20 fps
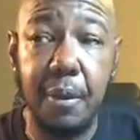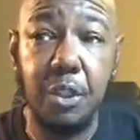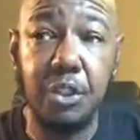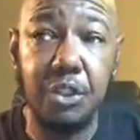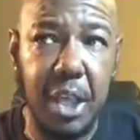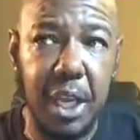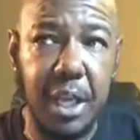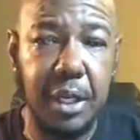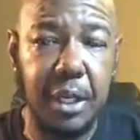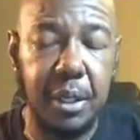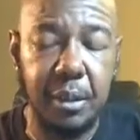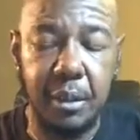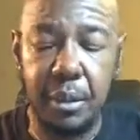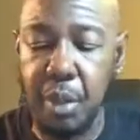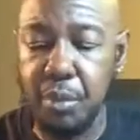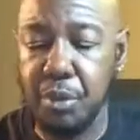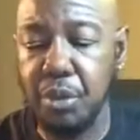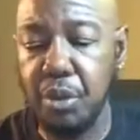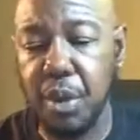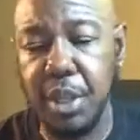
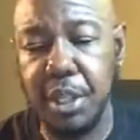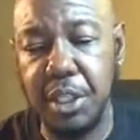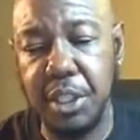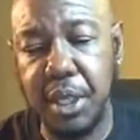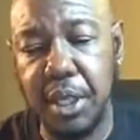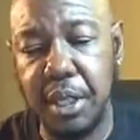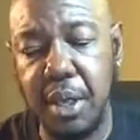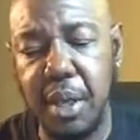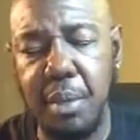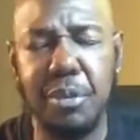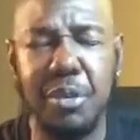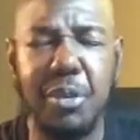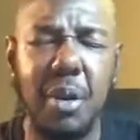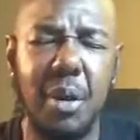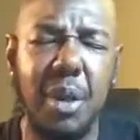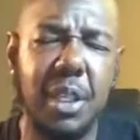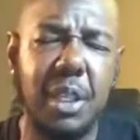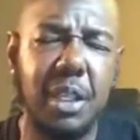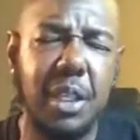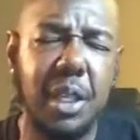I'm sorry,
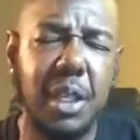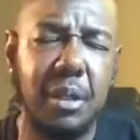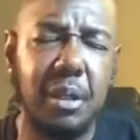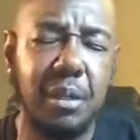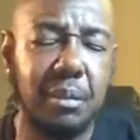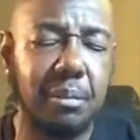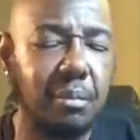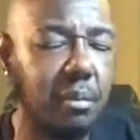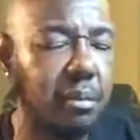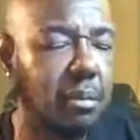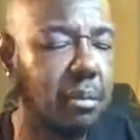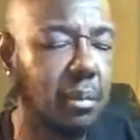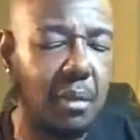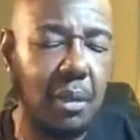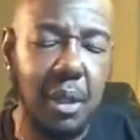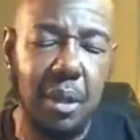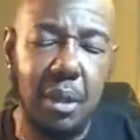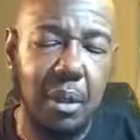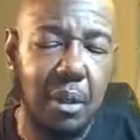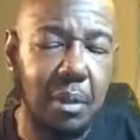Jaden.
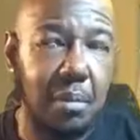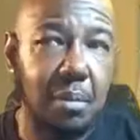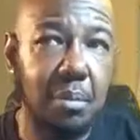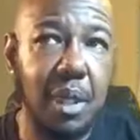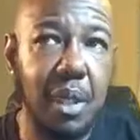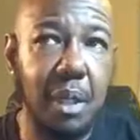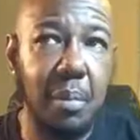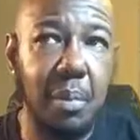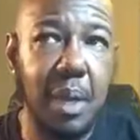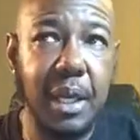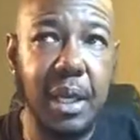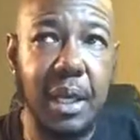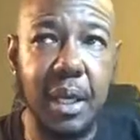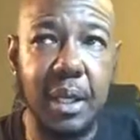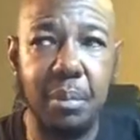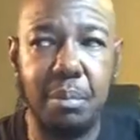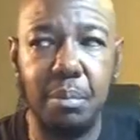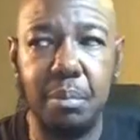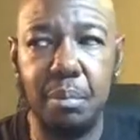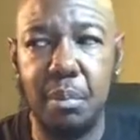Me and my
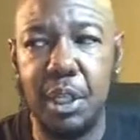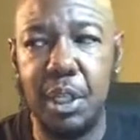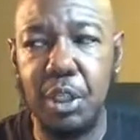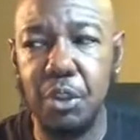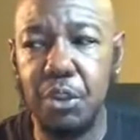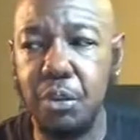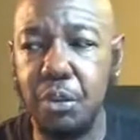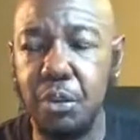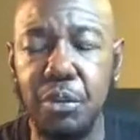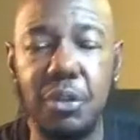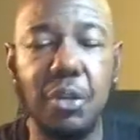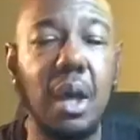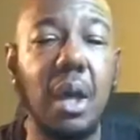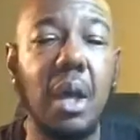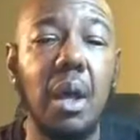name issues.